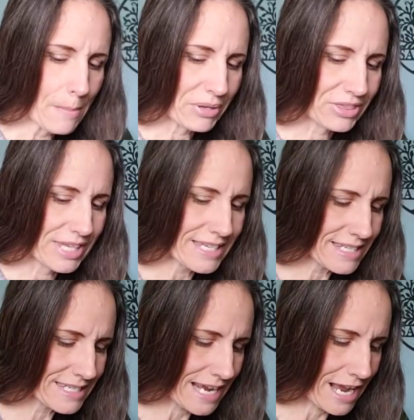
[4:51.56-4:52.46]
But this
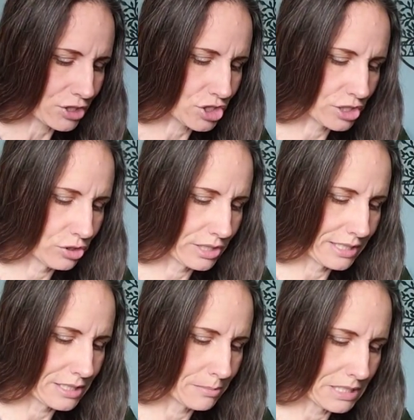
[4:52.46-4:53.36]
is actually
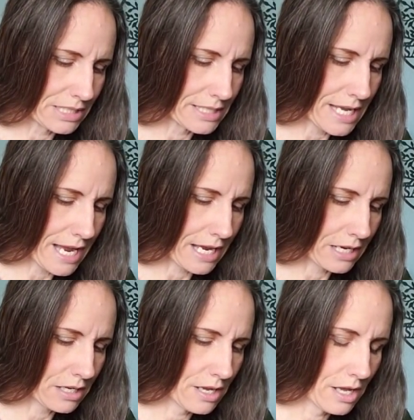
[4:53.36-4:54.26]
looking to me
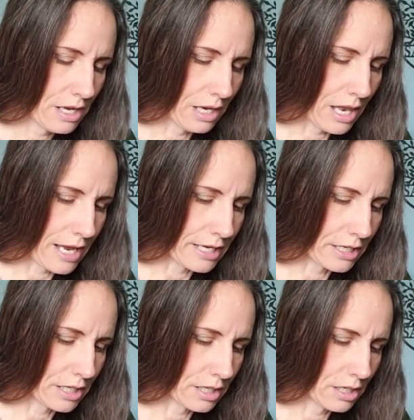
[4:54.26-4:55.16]
today
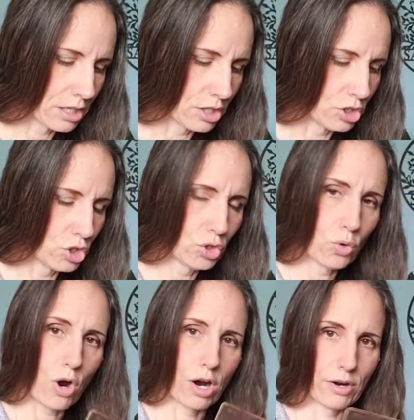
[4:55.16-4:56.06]
like
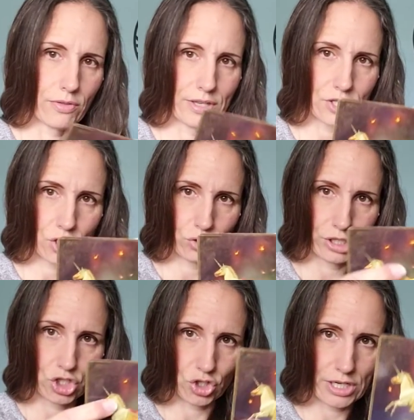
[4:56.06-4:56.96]
you are this
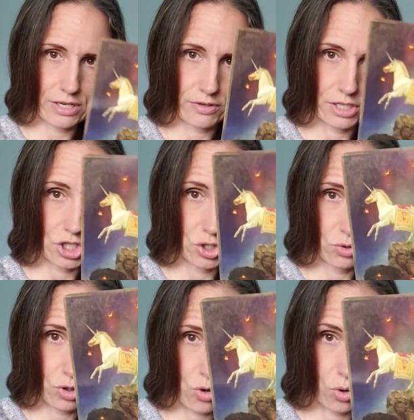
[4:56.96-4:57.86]
creature here, this
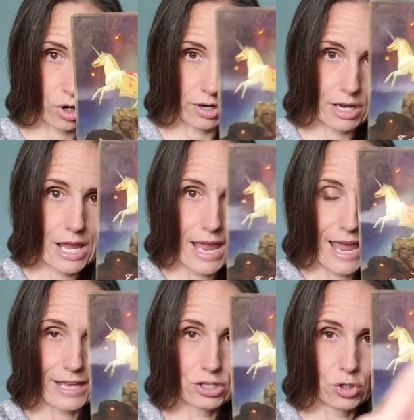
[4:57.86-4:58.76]
unicorn,
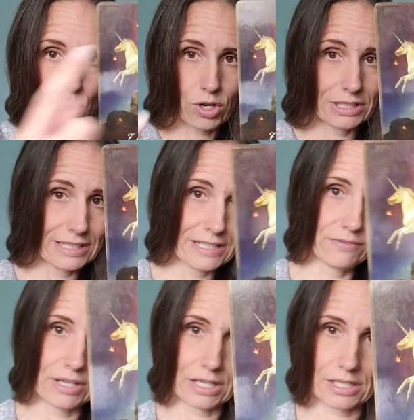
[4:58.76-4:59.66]
and you are
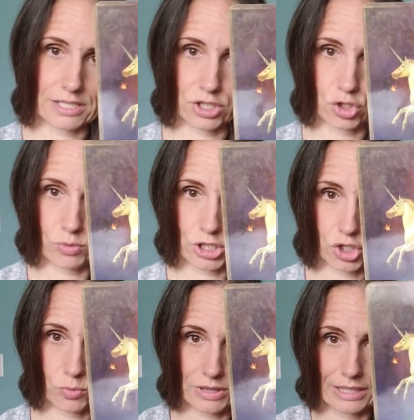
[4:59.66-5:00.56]
leaving a
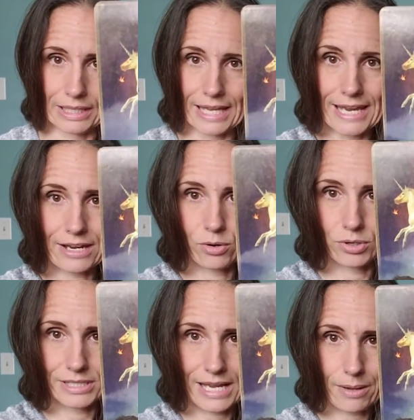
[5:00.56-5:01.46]
situation with the lake
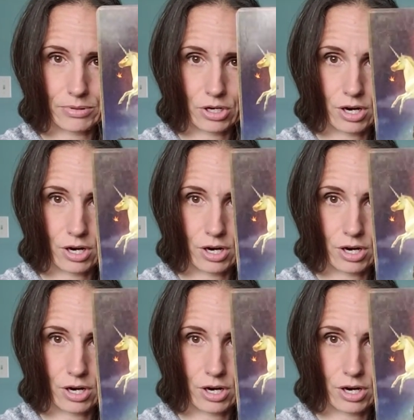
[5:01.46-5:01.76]
or depth